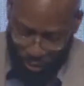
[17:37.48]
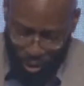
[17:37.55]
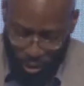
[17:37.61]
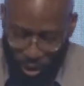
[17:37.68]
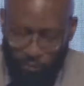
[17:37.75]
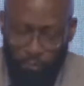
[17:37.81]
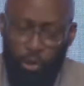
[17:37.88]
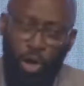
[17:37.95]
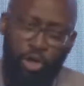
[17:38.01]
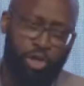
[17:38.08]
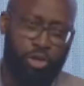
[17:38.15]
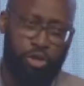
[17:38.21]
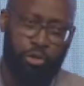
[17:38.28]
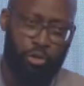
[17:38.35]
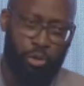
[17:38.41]
of God's
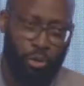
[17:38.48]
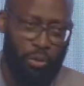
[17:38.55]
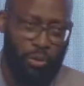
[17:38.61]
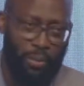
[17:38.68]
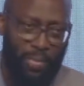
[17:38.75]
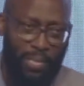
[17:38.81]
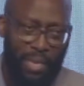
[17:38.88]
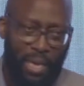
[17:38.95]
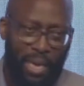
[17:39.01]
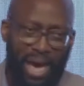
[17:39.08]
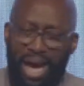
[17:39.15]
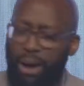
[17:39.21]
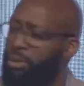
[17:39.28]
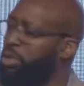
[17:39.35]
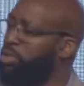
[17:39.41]
throne,
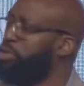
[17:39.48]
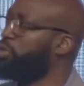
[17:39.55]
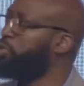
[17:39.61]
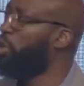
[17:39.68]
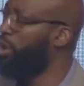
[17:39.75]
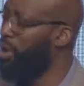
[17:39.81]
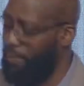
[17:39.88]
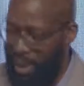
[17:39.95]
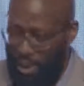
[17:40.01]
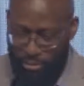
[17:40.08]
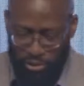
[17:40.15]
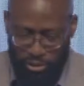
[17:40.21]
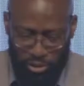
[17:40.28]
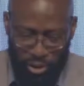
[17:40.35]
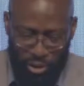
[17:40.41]
I want us to talk about
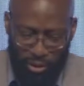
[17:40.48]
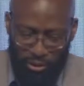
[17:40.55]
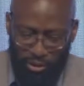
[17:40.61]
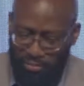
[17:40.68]
the